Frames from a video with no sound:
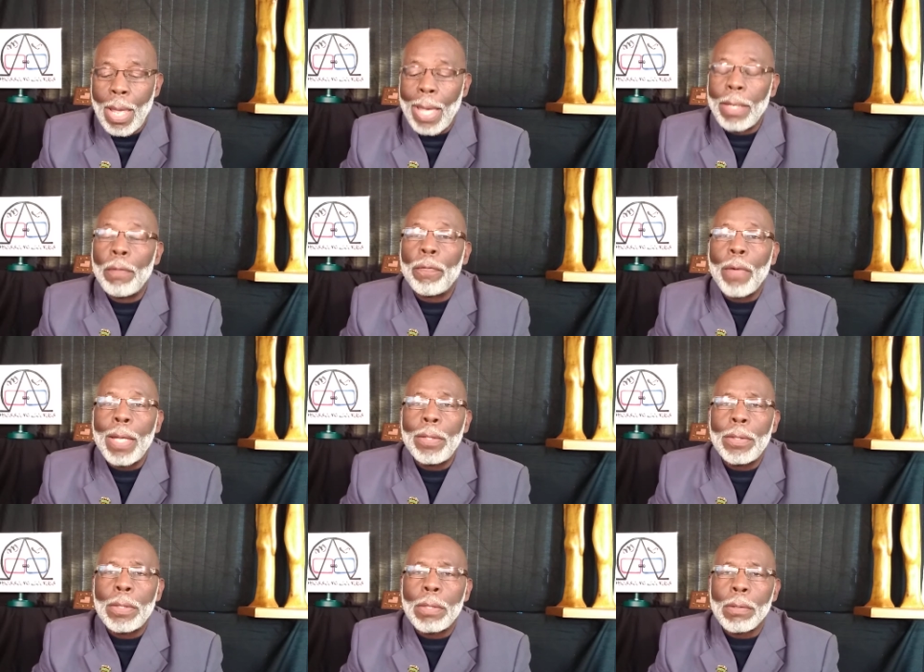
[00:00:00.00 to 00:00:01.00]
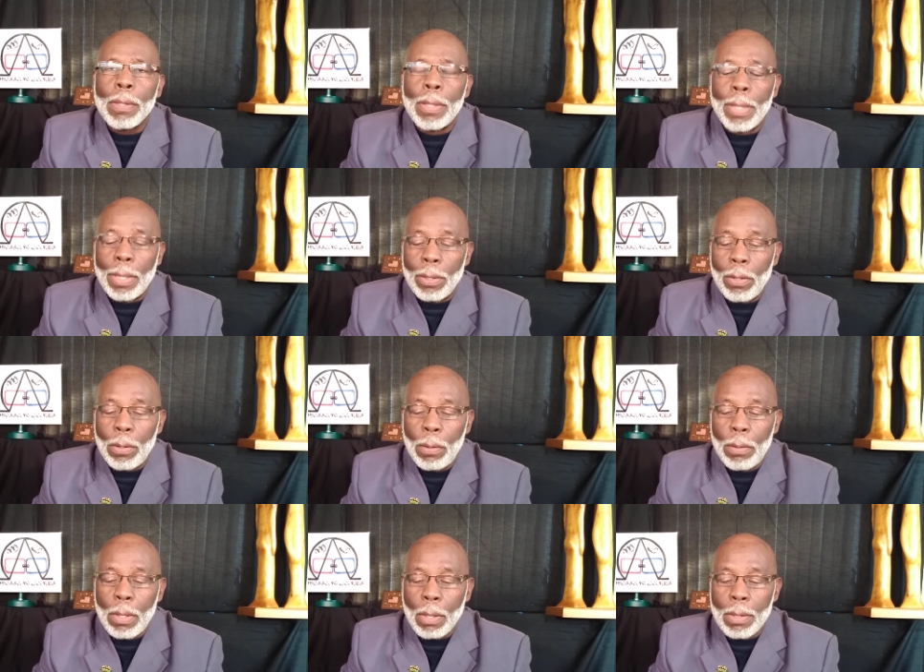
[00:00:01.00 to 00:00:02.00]
and eventually you
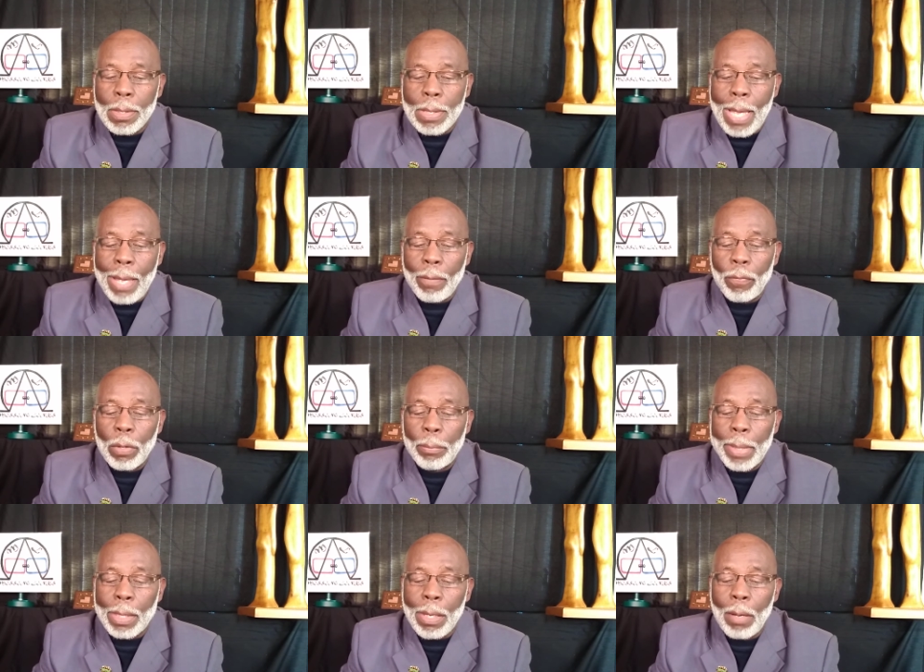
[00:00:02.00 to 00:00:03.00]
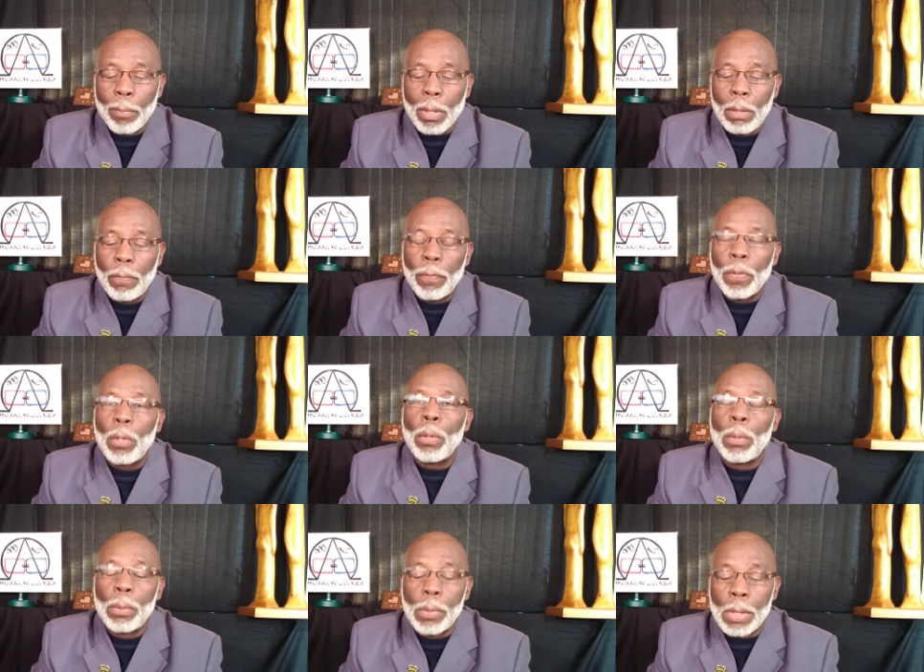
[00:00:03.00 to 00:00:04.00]
yourself will become
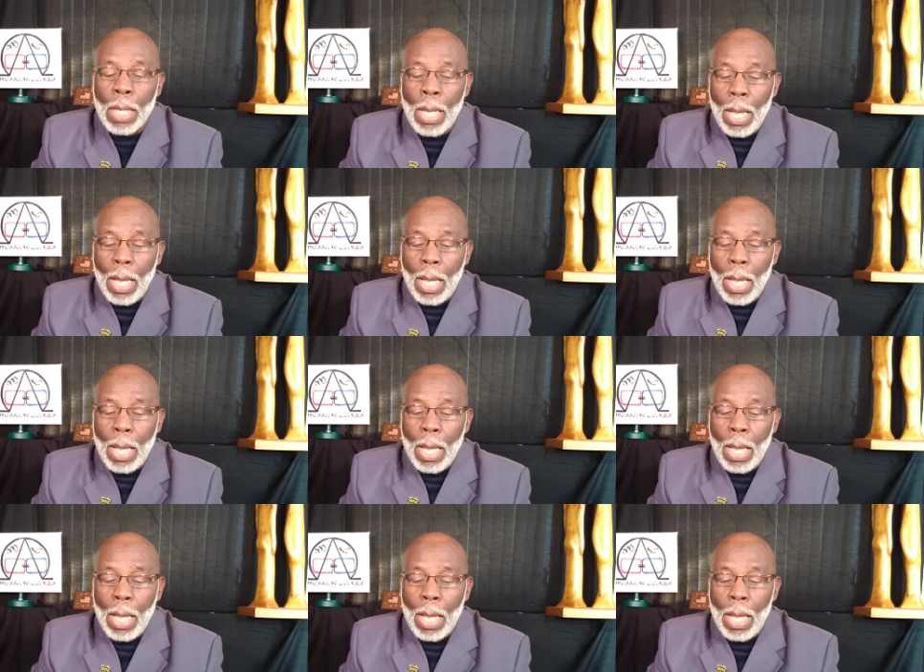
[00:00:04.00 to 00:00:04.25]
confused